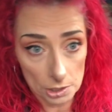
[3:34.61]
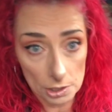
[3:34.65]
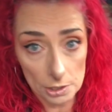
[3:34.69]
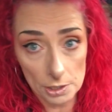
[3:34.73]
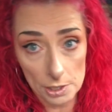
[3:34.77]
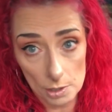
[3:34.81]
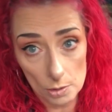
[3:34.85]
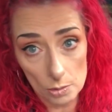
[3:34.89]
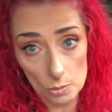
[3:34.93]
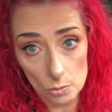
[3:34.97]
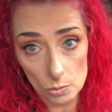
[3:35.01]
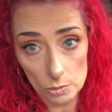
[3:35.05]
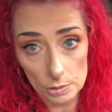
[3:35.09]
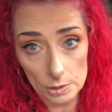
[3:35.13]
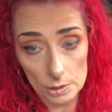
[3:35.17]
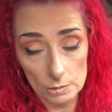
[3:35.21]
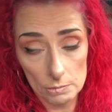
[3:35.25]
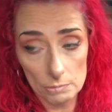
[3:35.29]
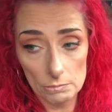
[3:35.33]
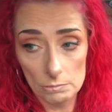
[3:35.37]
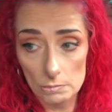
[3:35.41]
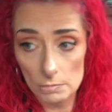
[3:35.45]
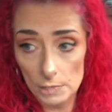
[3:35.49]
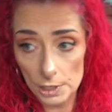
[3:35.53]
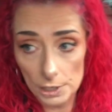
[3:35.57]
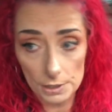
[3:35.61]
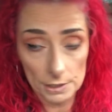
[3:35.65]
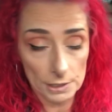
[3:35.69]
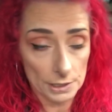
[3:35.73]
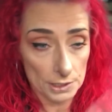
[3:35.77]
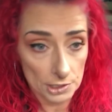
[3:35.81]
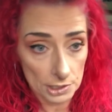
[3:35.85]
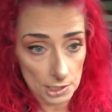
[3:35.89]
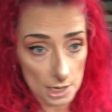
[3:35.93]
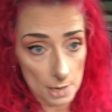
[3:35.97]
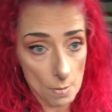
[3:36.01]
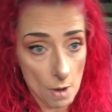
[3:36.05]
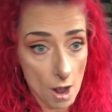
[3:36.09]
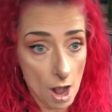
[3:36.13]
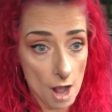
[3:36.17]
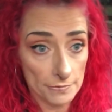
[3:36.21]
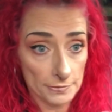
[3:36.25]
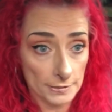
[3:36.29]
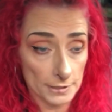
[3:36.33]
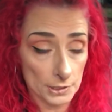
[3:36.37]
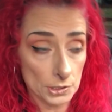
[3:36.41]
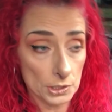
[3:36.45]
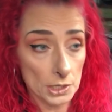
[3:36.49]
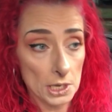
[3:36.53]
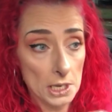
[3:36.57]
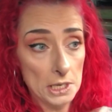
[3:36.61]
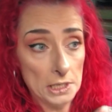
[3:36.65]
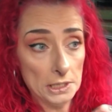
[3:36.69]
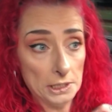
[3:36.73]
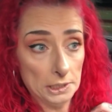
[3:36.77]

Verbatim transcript: you know, they're in the same office,